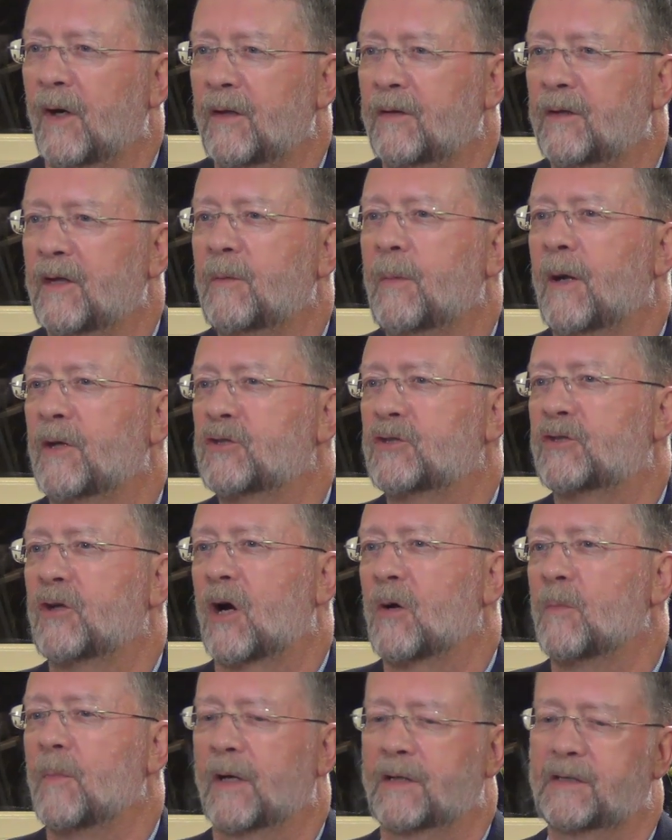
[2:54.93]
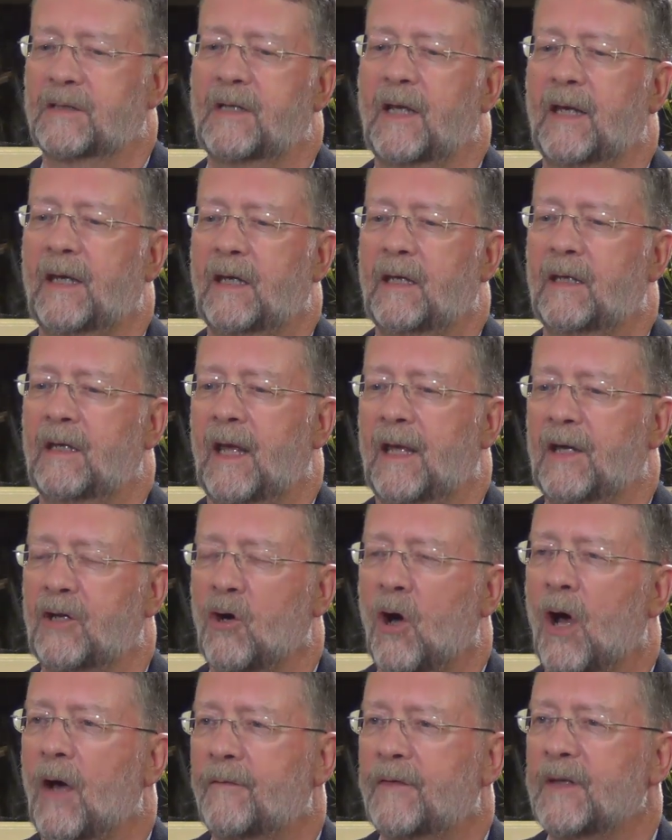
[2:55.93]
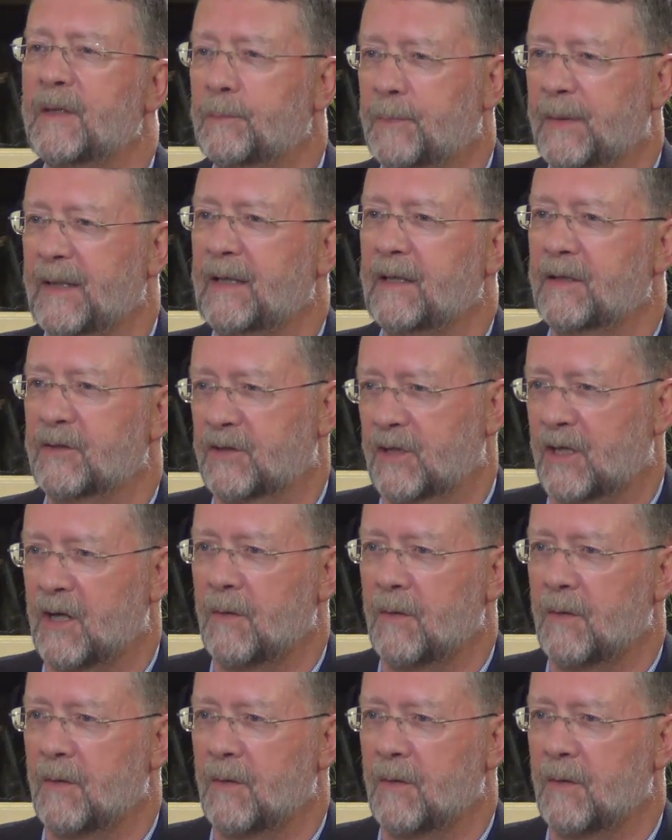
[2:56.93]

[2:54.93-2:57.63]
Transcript: Right, you think about Starbucks taking a coffee bean as a